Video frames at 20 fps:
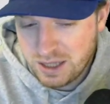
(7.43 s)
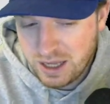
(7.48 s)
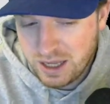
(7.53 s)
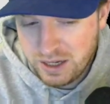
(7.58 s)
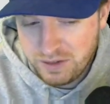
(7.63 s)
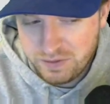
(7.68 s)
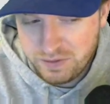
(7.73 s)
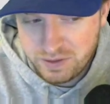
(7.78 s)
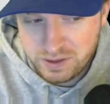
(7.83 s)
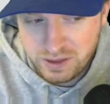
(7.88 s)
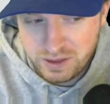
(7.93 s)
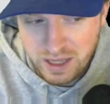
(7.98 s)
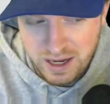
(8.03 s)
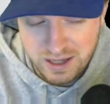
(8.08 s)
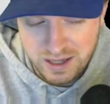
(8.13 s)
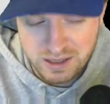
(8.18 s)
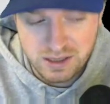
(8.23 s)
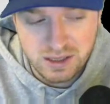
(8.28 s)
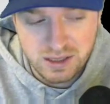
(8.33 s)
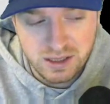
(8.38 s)
kind of the
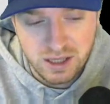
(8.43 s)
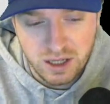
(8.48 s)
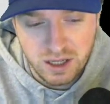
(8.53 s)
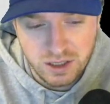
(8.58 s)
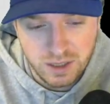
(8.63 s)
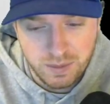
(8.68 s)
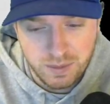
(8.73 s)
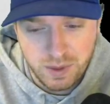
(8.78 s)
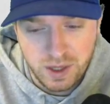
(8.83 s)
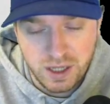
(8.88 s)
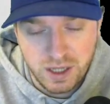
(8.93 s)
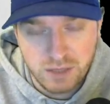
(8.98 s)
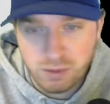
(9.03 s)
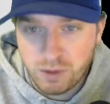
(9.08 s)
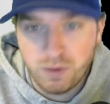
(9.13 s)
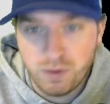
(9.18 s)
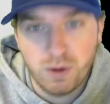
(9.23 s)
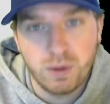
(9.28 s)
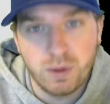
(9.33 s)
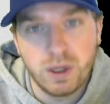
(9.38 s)
last touch-up things
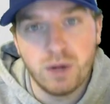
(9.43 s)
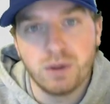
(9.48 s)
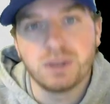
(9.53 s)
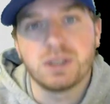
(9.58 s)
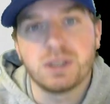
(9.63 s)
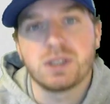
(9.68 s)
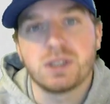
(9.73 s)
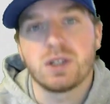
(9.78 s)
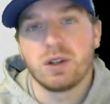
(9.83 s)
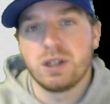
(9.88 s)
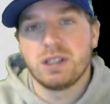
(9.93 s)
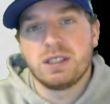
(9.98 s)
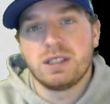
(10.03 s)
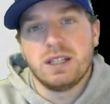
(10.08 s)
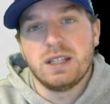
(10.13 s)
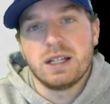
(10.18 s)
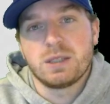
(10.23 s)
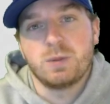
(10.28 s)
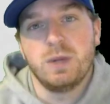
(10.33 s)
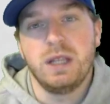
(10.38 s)
before we go into
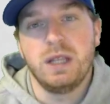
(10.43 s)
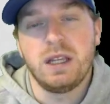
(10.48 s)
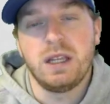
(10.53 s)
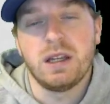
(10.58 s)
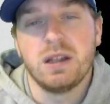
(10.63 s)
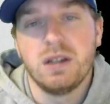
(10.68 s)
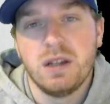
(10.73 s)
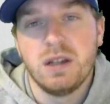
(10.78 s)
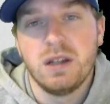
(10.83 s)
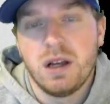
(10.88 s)
circuits next week.